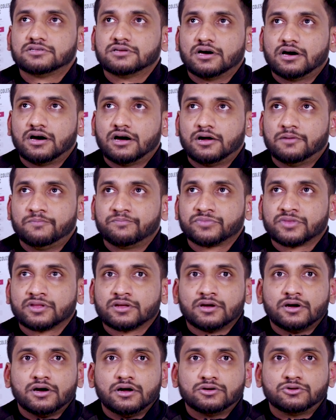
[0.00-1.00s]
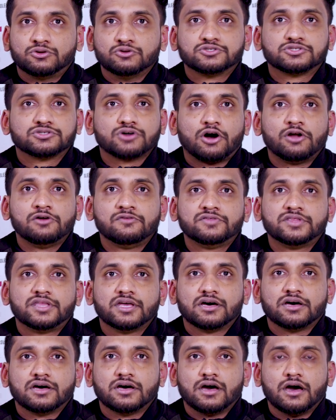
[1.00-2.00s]
to solve
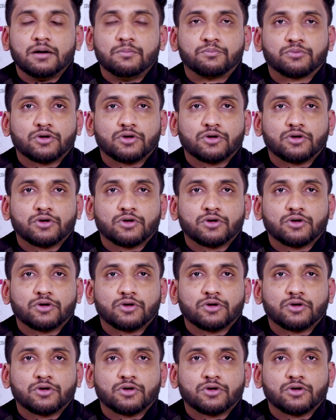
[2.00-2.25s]
the